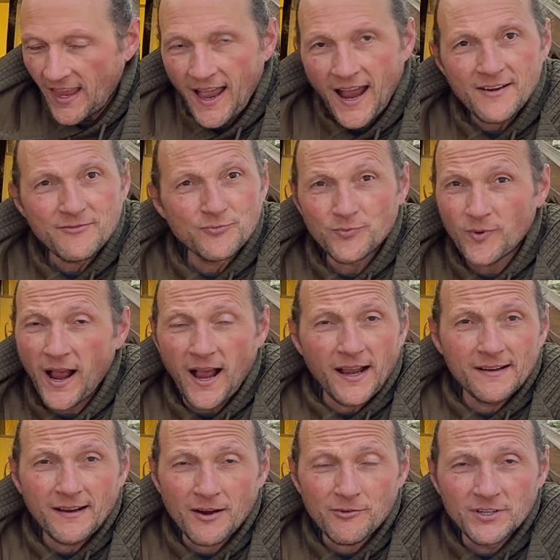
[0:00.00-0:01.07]

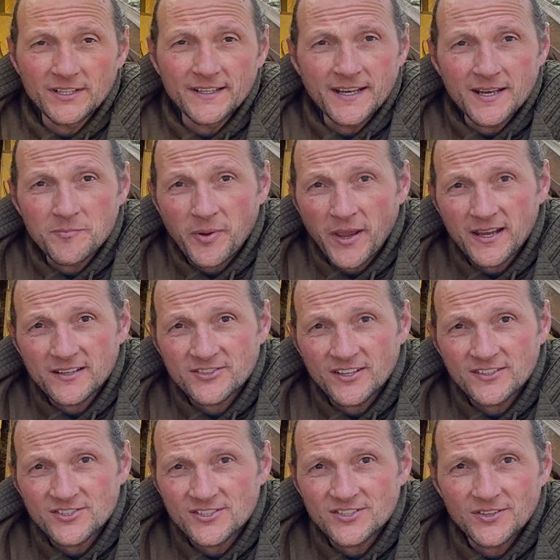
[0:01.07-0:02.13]
I really didn't pay
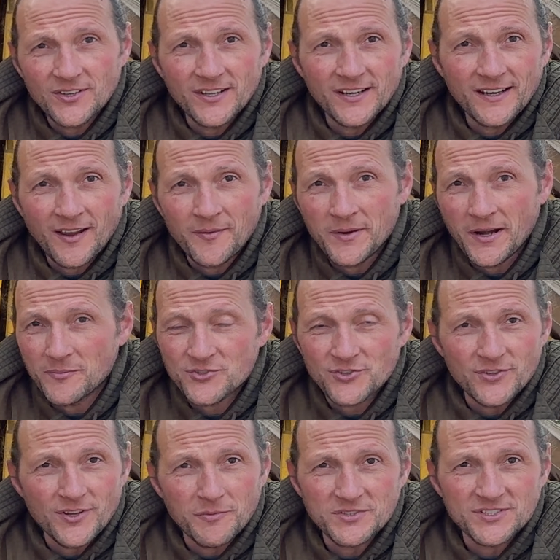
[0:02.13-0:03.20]
attention to it. I mean, I'm
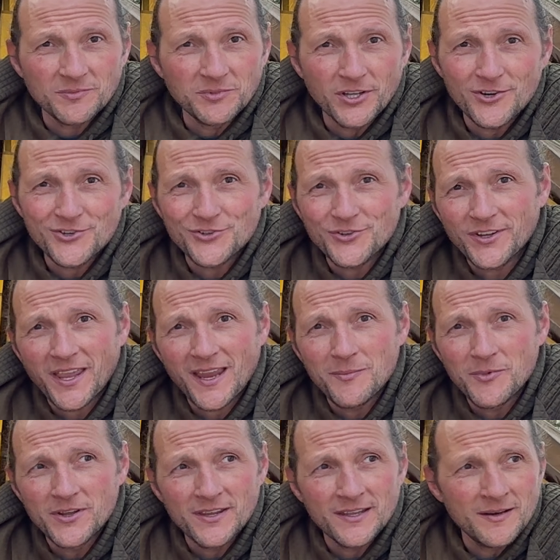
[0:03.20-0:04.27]
sure there was some literature that came
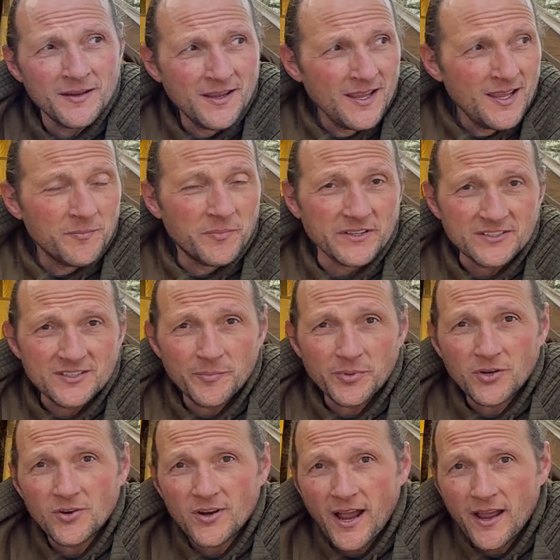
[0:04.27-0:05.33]
with it, but
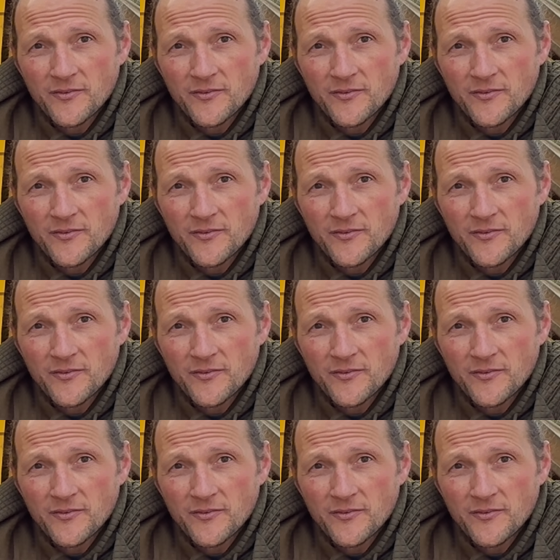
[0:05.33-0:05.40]
typical guy